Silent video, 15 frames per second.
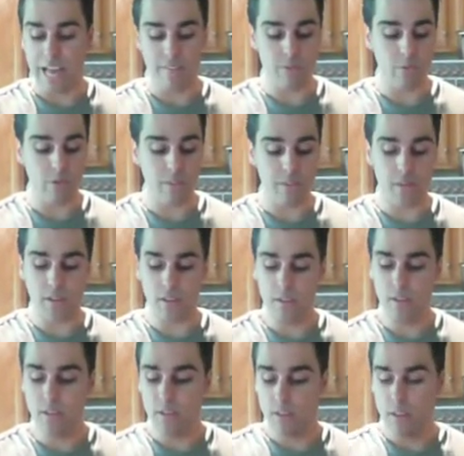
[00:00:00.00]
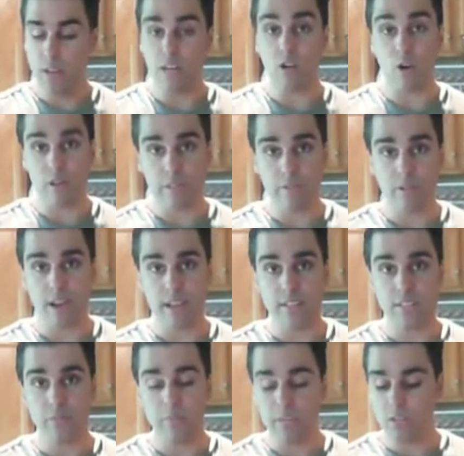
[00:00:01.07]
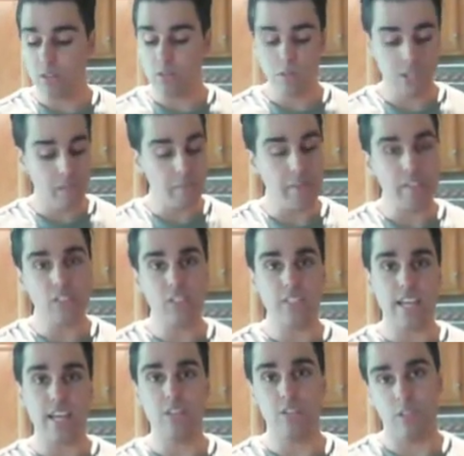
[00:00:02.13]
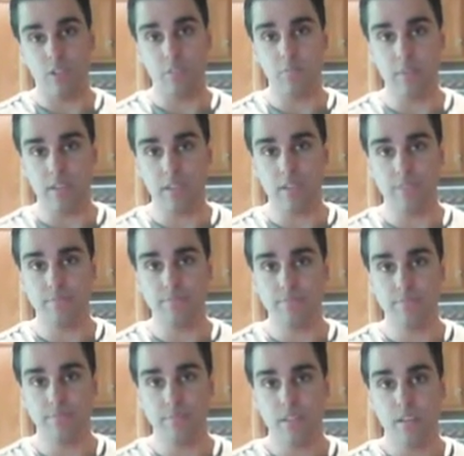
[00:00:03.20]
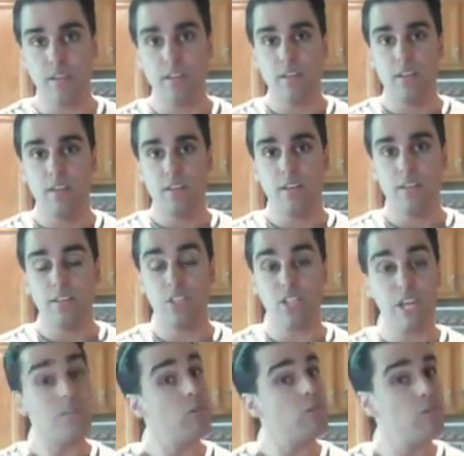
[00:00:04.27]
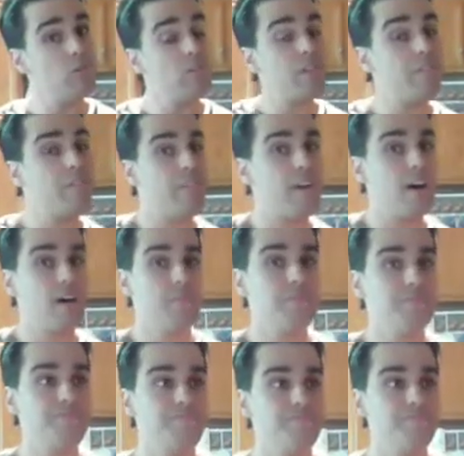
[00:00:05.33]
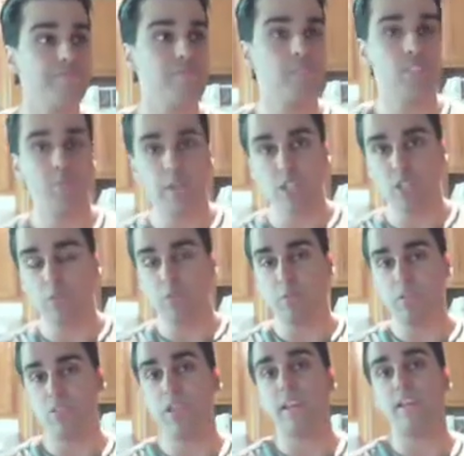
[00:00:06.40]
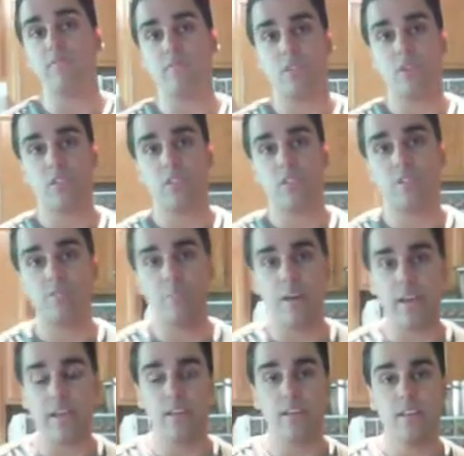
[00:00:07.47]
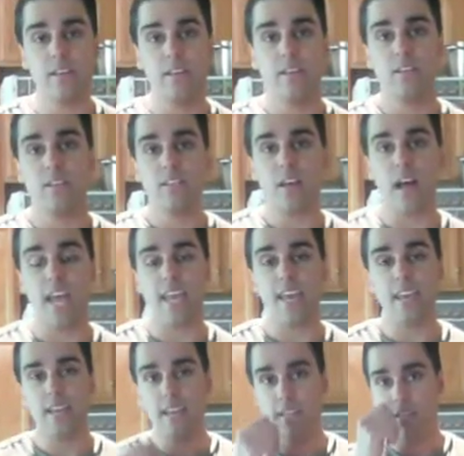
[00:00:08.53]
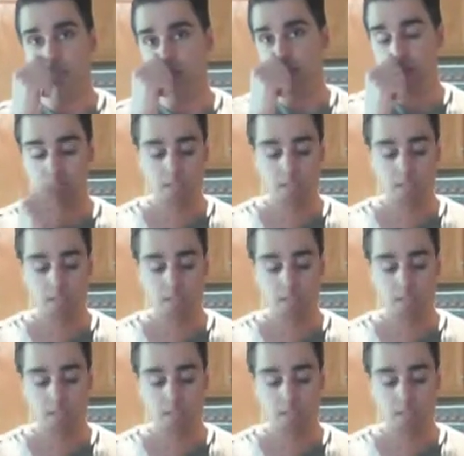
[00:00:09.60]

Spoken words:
it with an authorized meal, or it can be a standalone meal. The general rule of thumb, especially with the second version of my diet, is